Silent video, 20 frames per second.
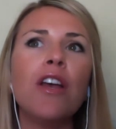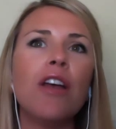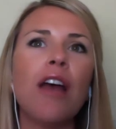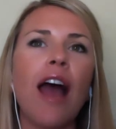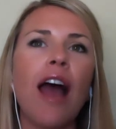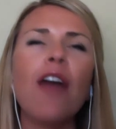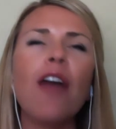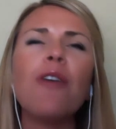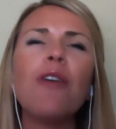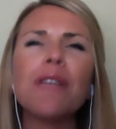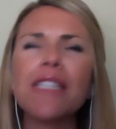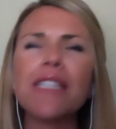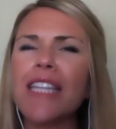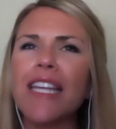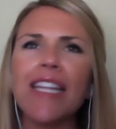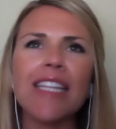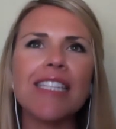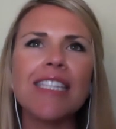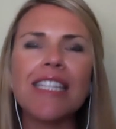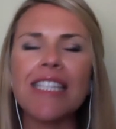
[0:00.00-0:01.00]
I always say
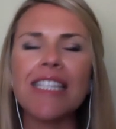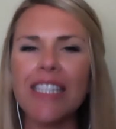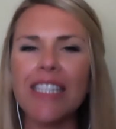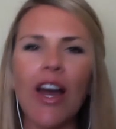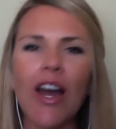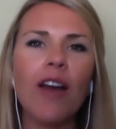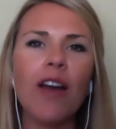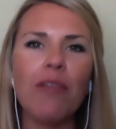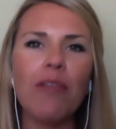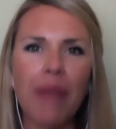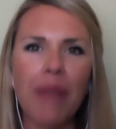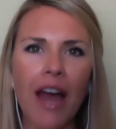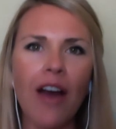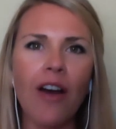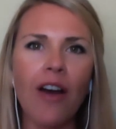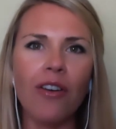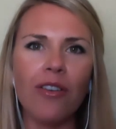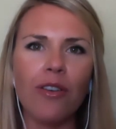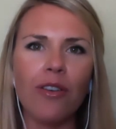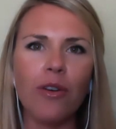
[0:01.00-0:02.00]
this is not
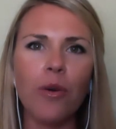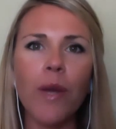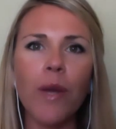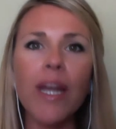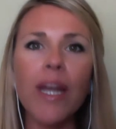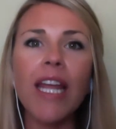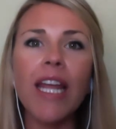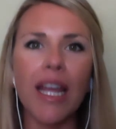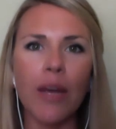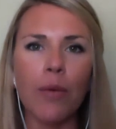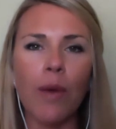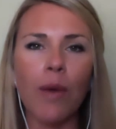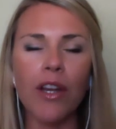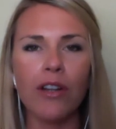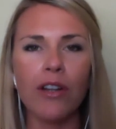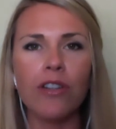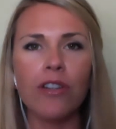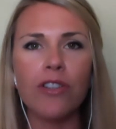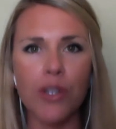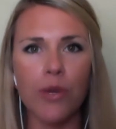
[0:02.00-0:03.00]
about quitting what
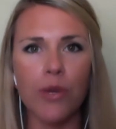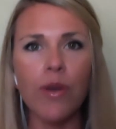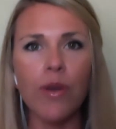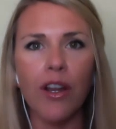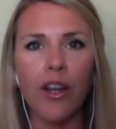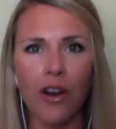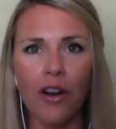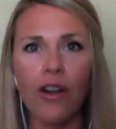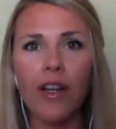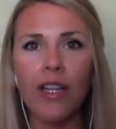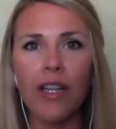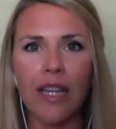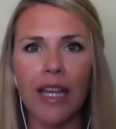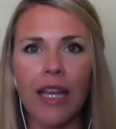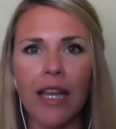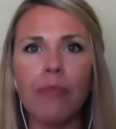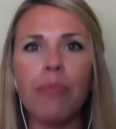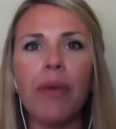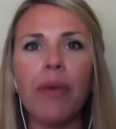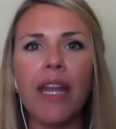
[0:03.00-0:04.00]
you're doing
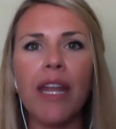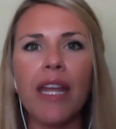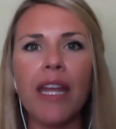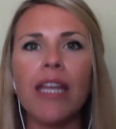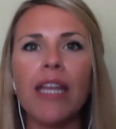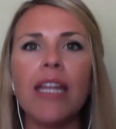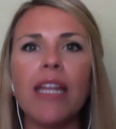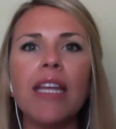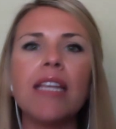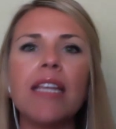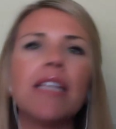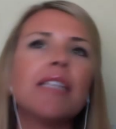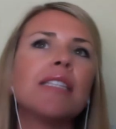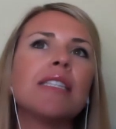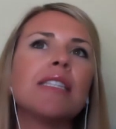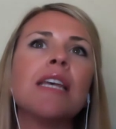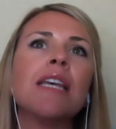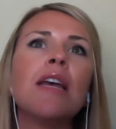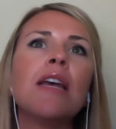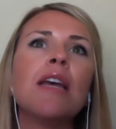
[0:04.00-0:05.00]
currently, but it
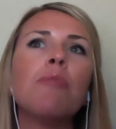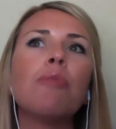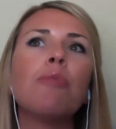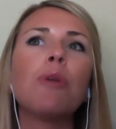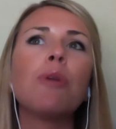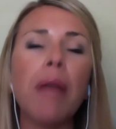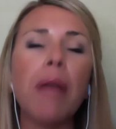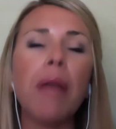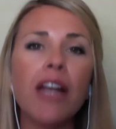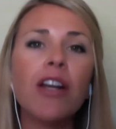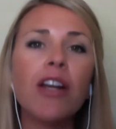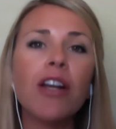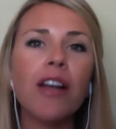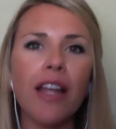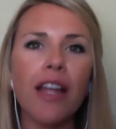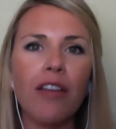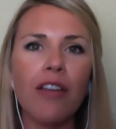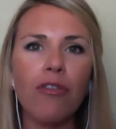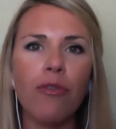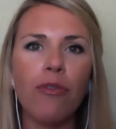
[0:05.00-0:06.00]
is
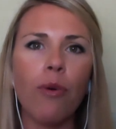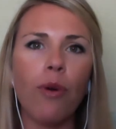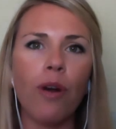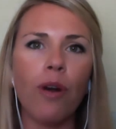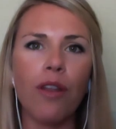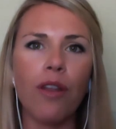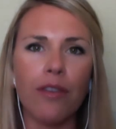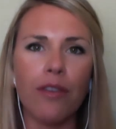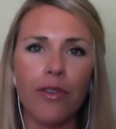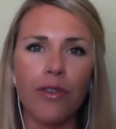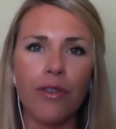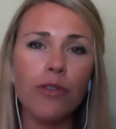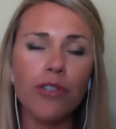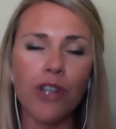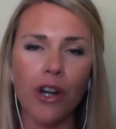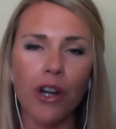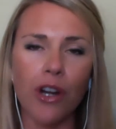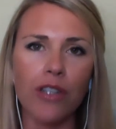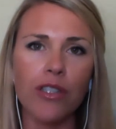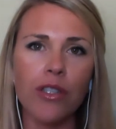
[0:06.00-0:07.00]
preparing for the
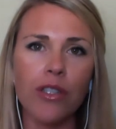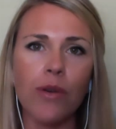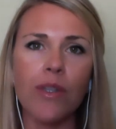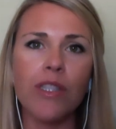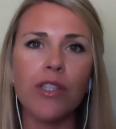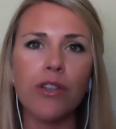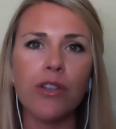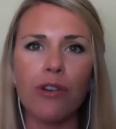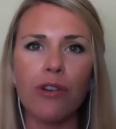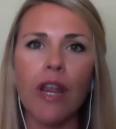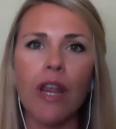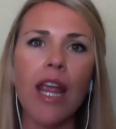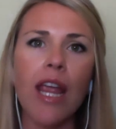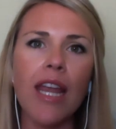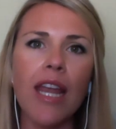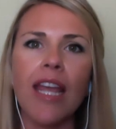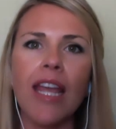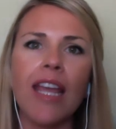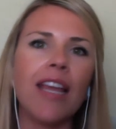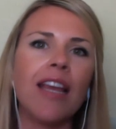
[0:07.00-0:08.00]
future. So it's
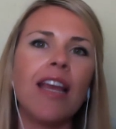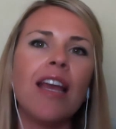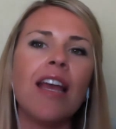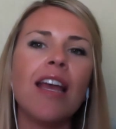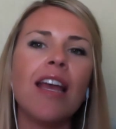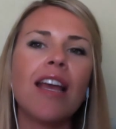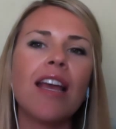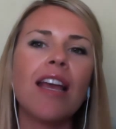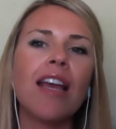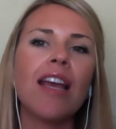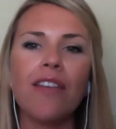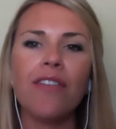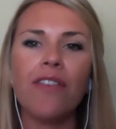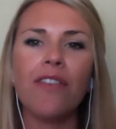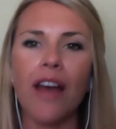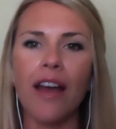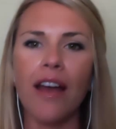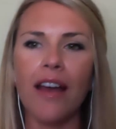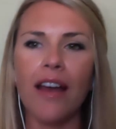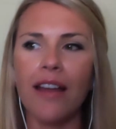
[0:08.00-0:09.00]
creating kind of
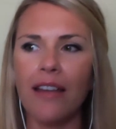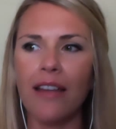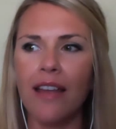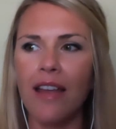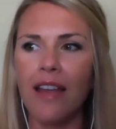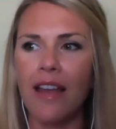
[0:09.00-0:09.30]
a